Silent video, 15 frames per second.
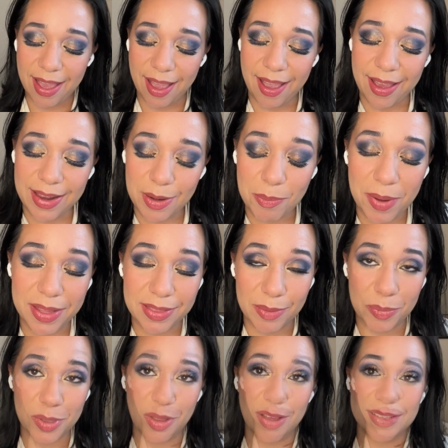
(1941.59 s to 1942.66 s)
and my lip
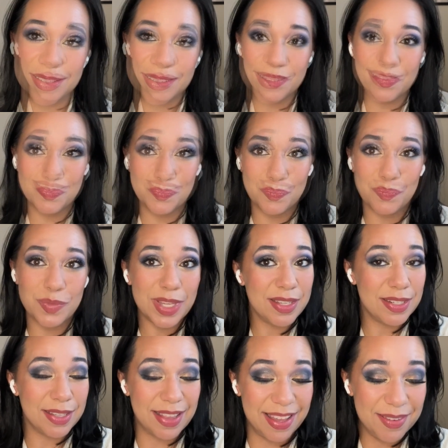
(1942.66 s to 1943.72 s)
glosses.
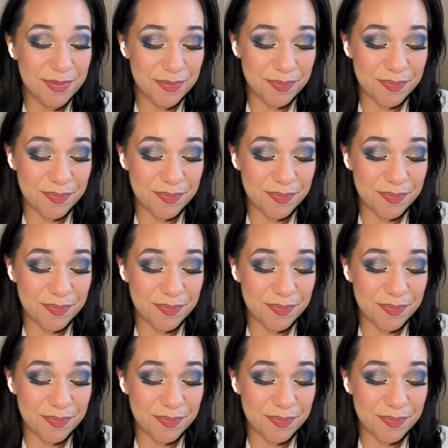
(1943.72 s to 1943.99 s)
Until then,